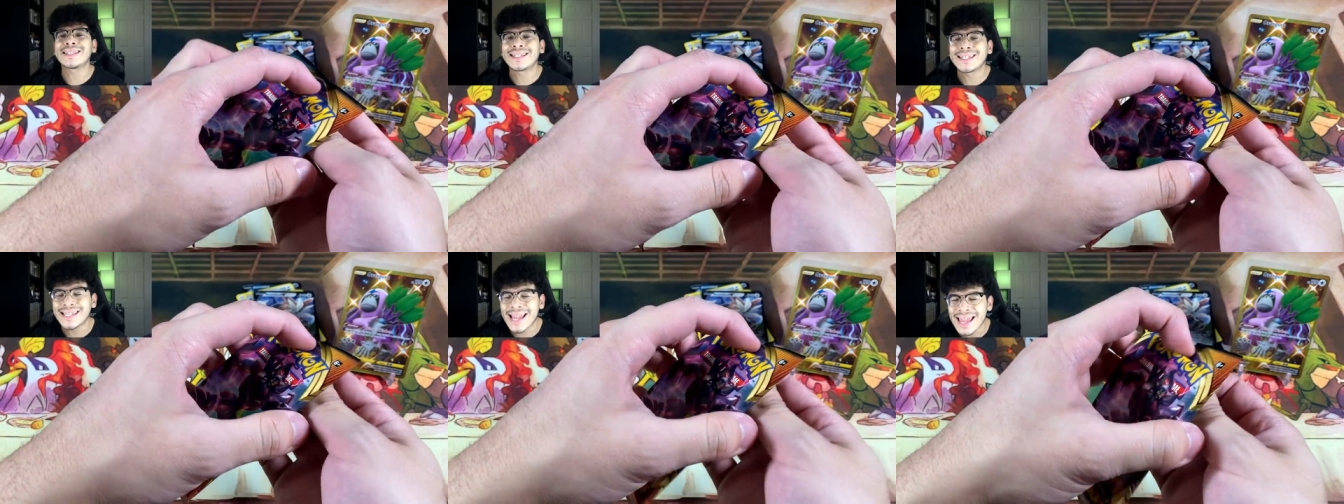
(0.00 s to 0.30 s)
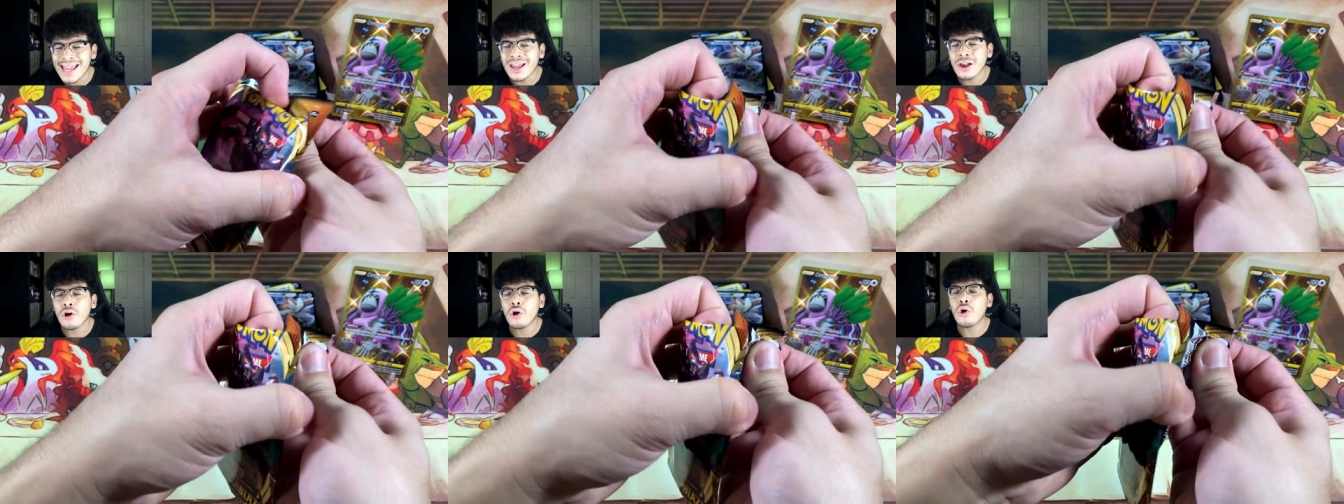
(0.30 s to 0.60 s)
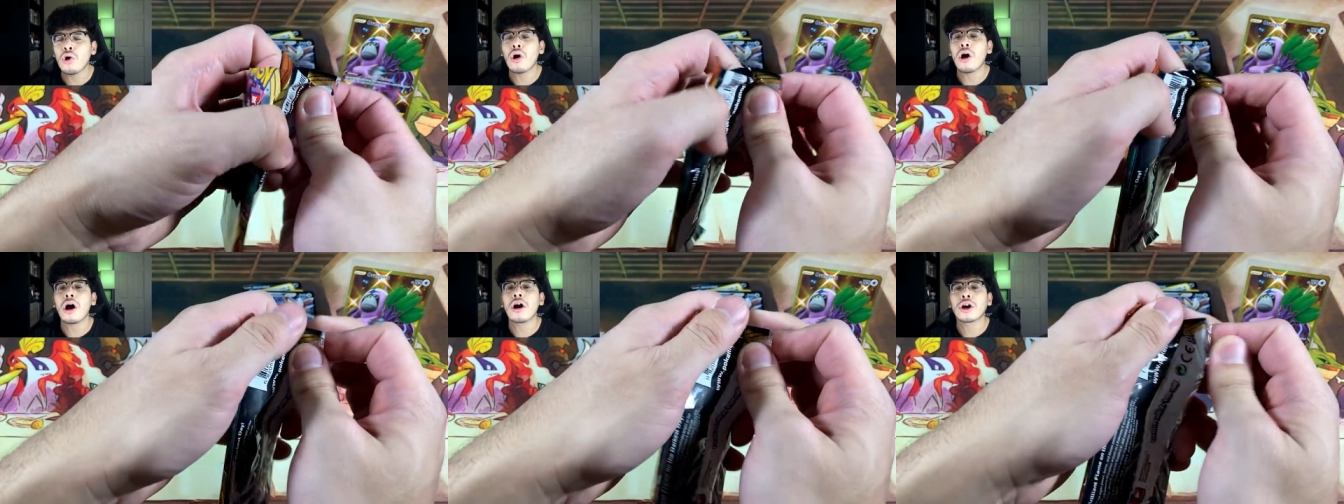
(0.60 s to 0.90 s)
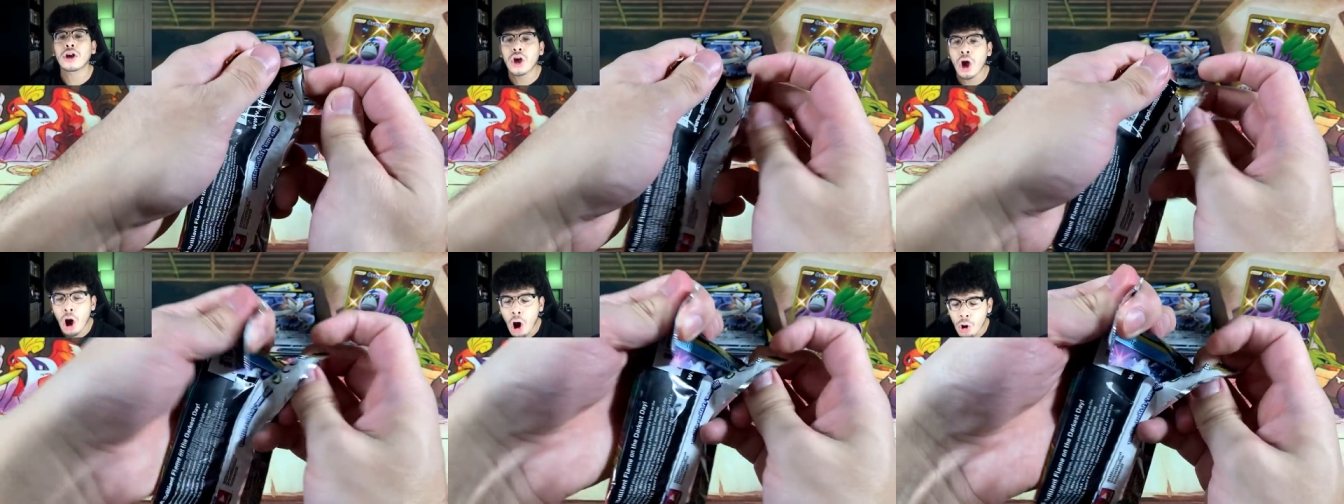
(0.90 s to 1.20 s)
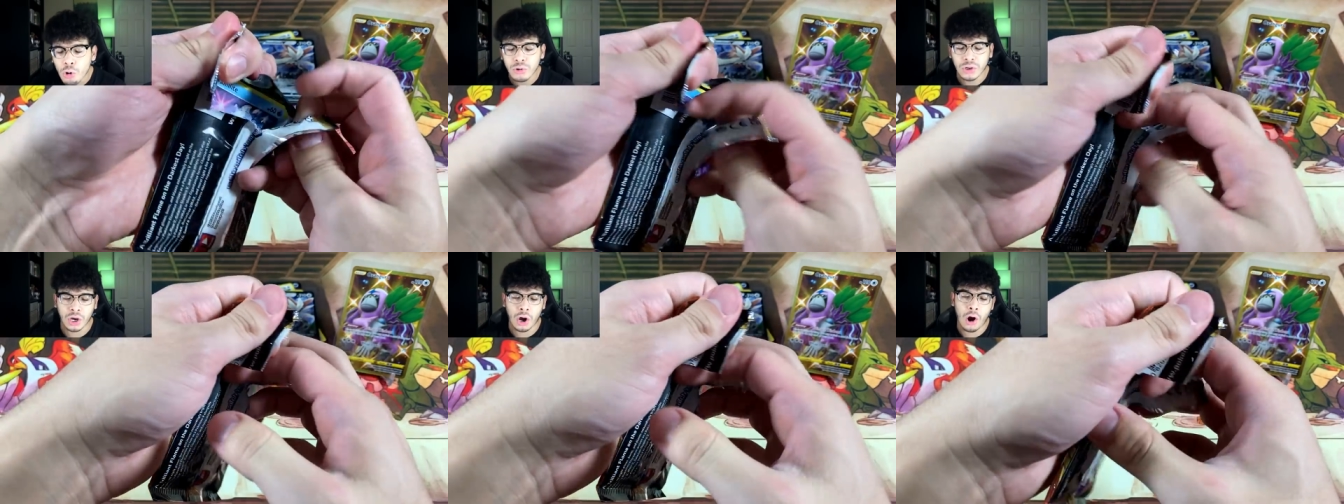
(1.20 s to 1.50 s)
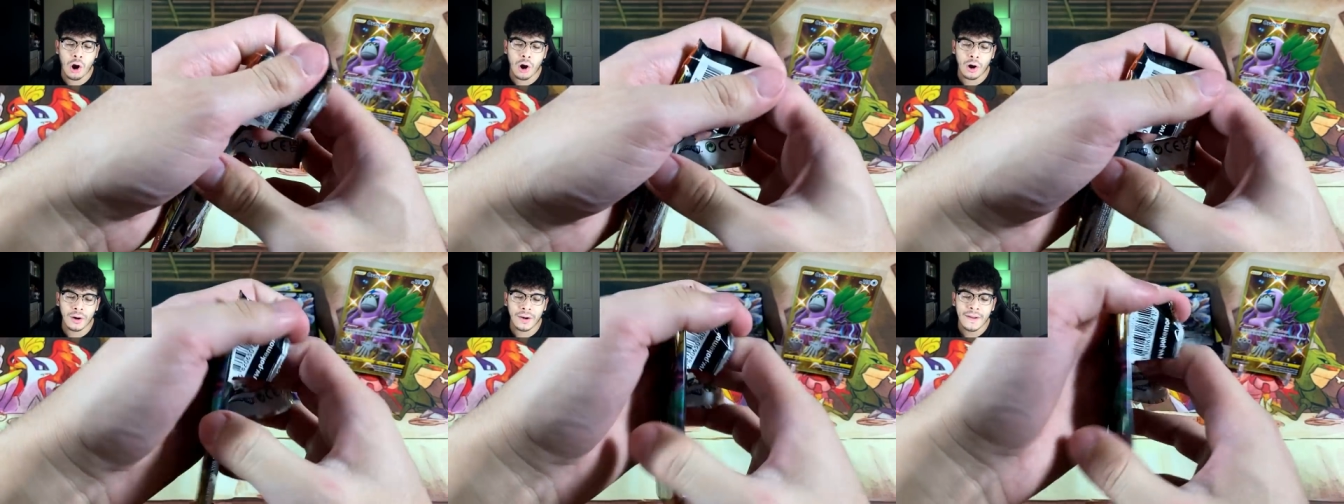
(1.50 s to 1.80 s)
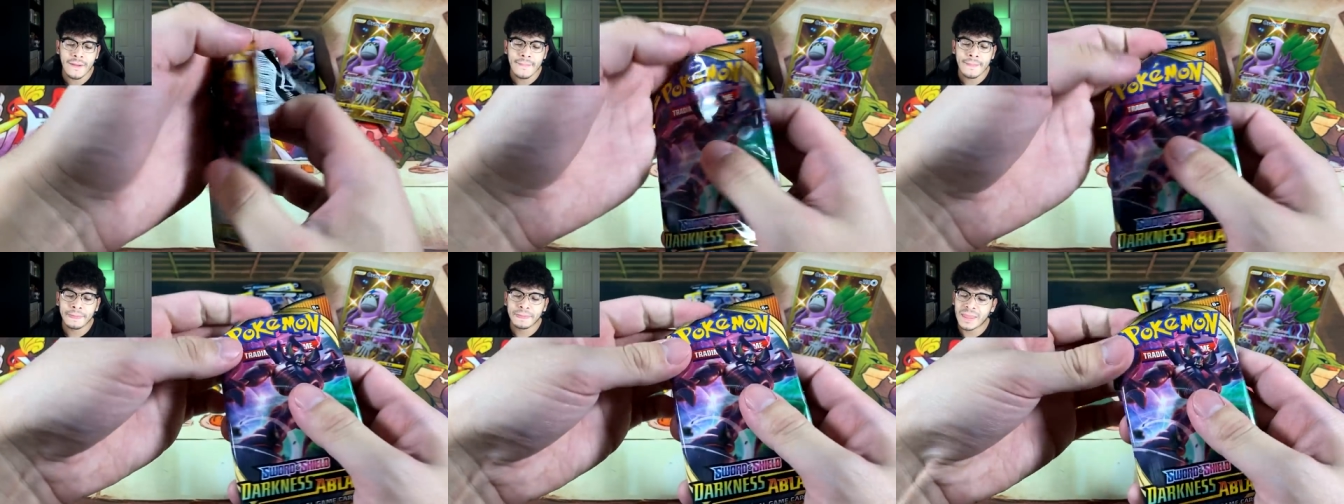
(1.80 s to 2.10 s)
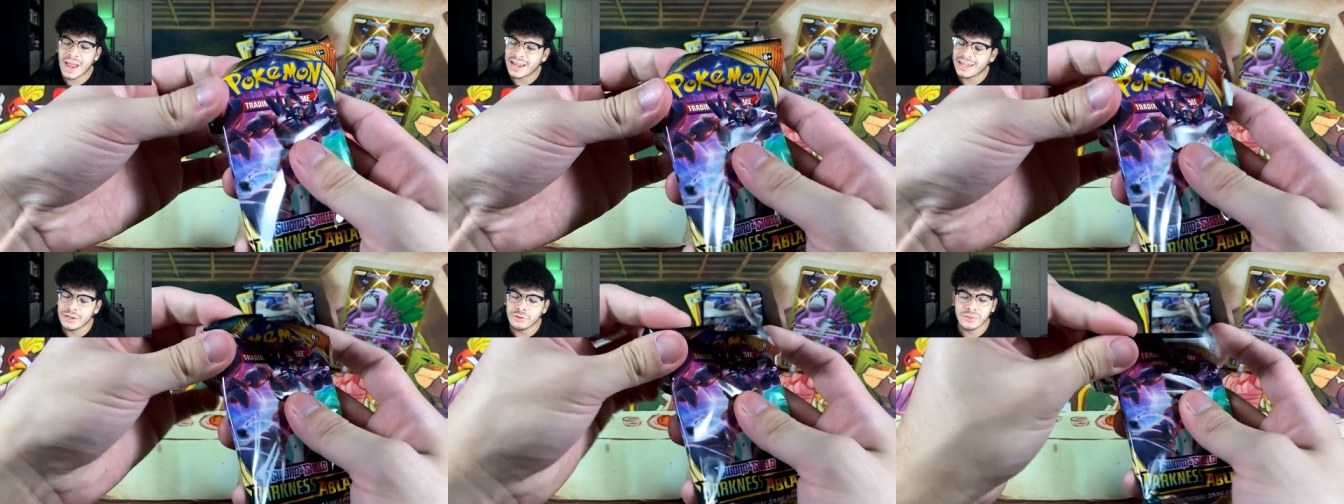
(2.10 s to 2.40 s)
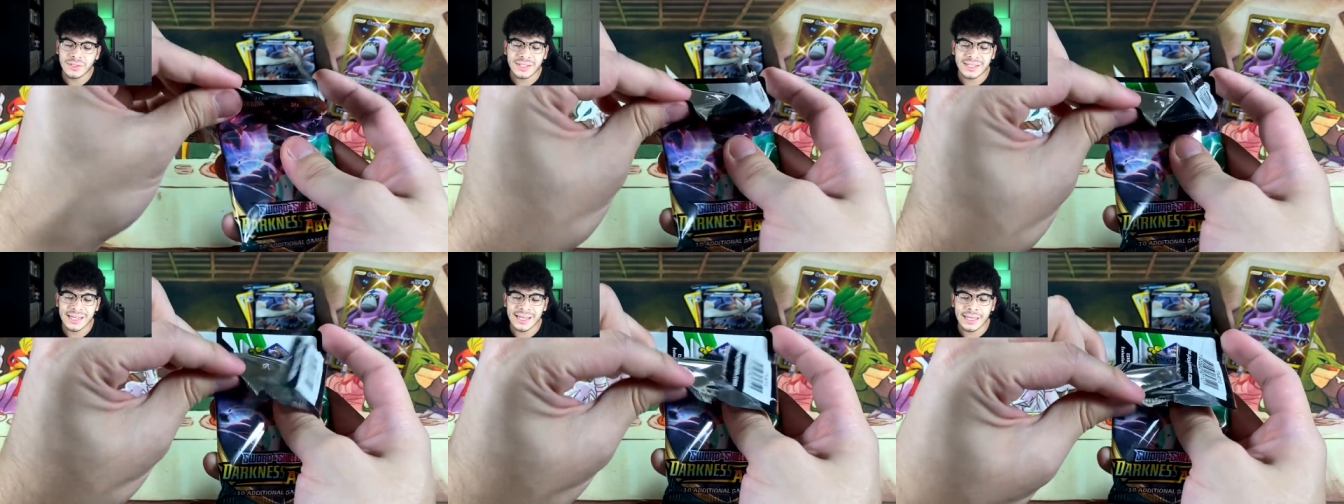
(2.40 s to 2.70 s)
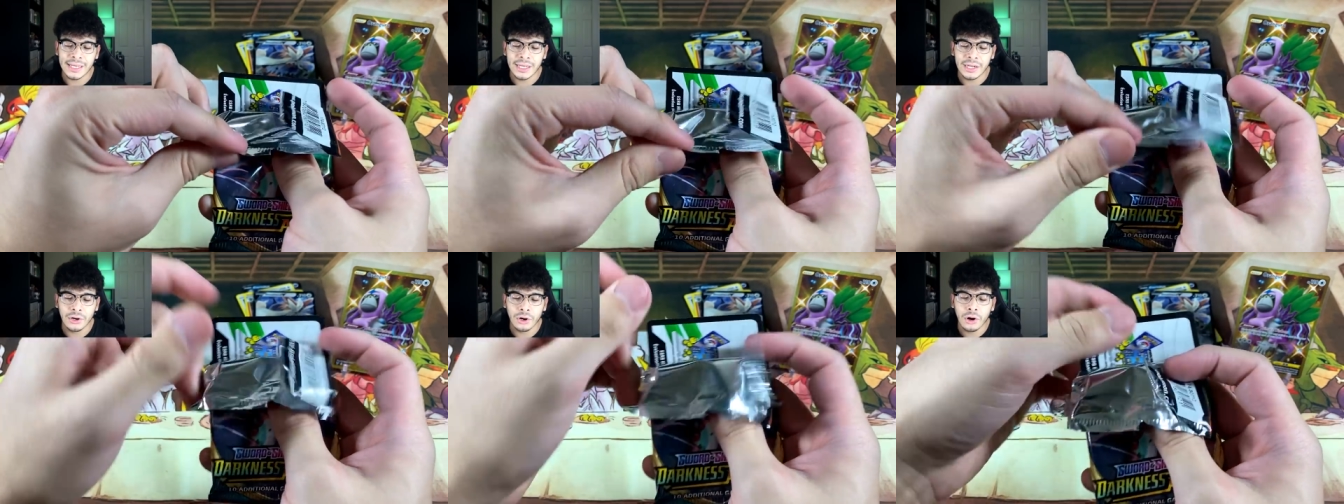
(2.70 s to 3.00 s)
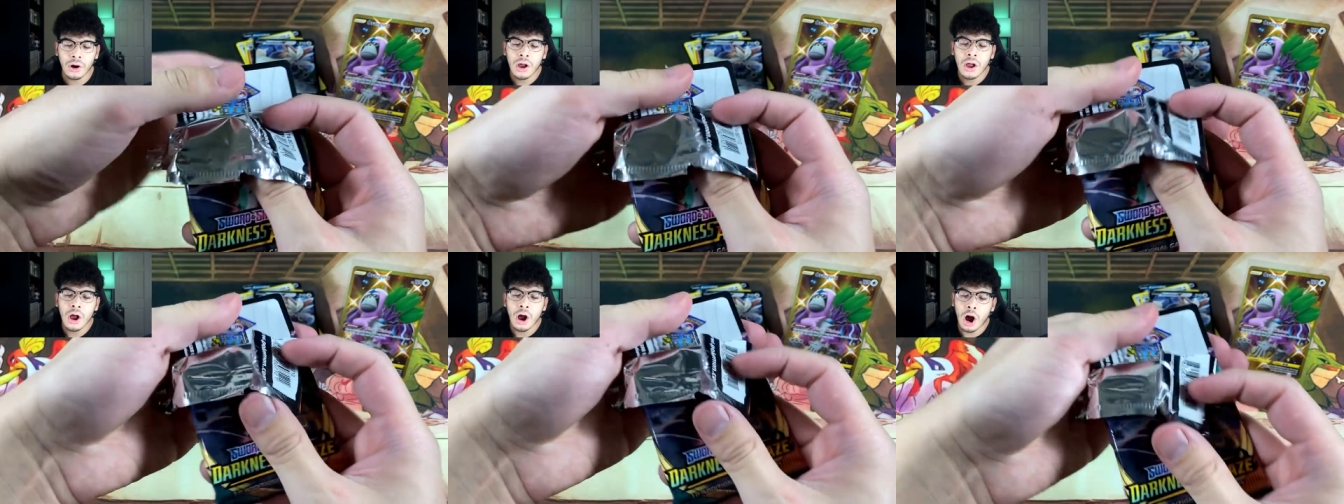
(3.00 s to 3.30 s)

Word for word: single code card that you see here